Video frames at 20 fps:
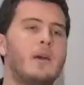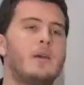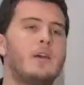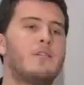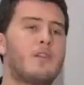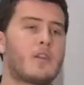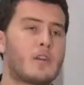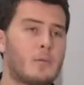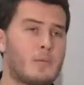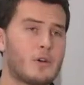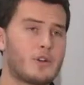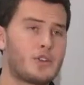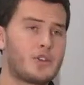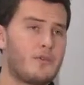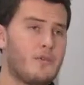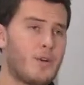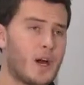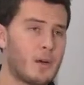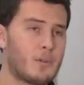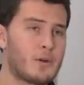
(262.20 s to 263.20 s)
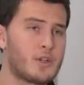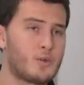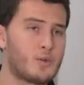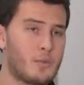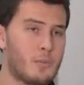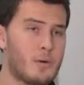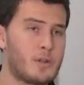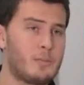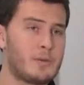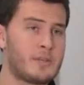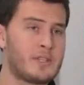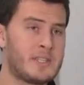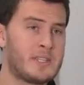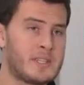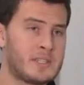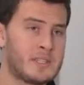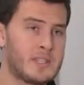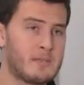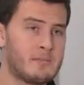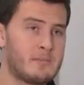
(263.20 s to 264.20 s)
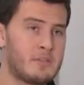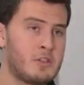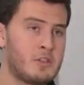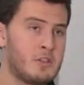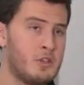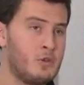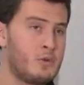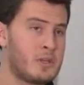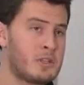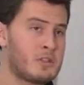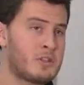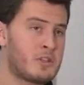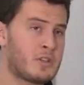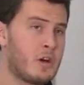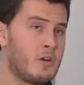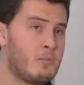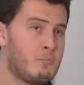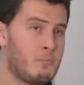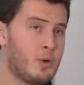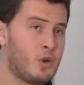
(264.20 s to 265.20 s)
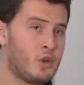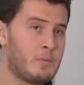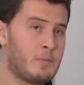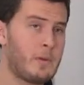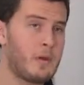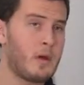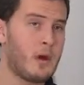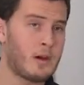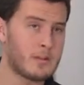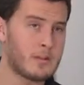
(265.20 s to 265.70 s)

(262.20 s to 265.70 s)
And for commercial farmers with multiple systems, you can install multiple